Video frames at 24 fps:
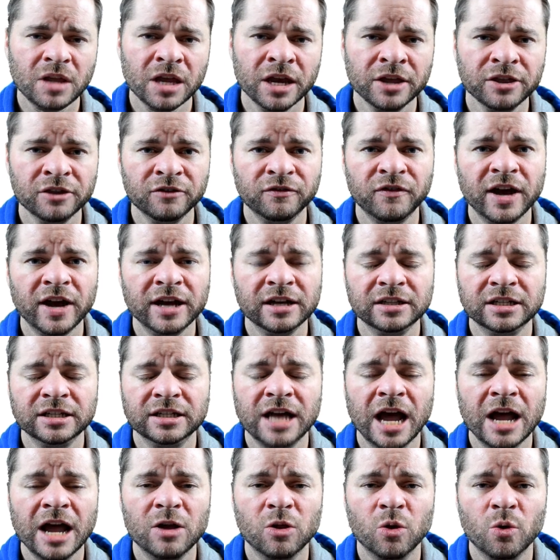And then finally,
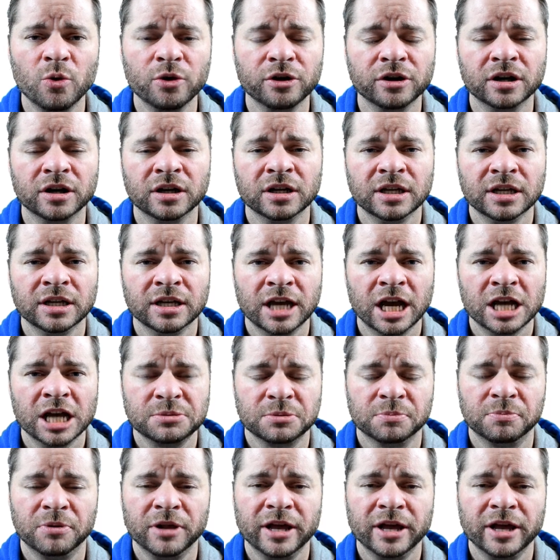Kyle Orton has been